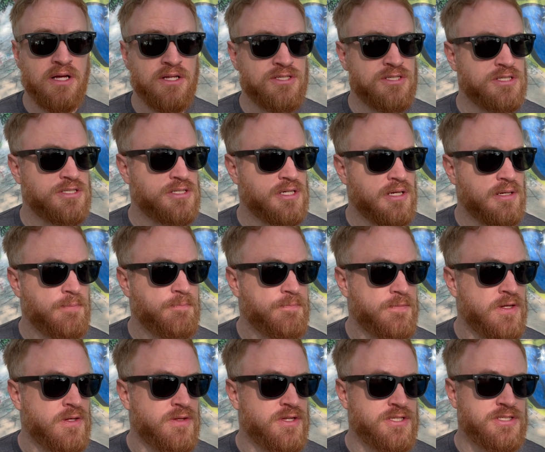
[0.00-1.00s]
It's just
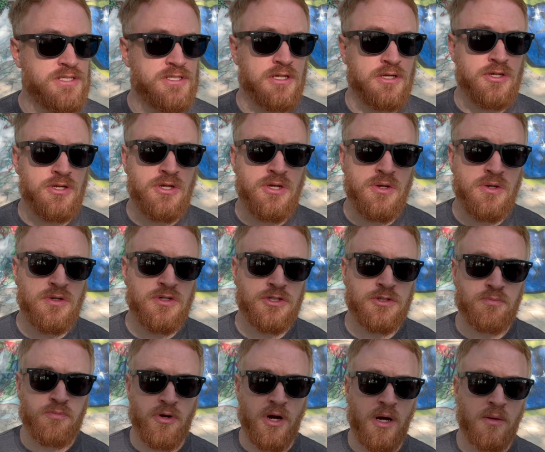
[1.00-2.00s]
this is a
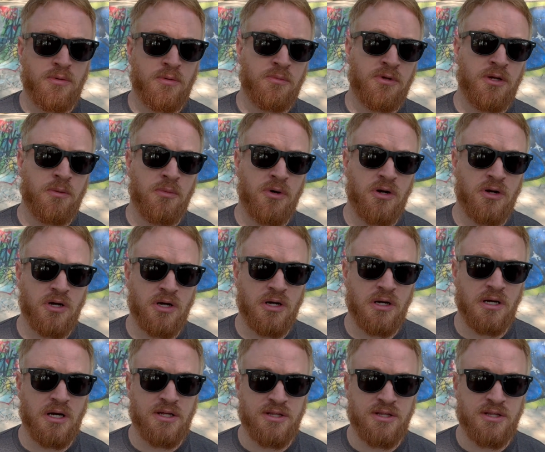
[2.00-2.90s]
huge problem in America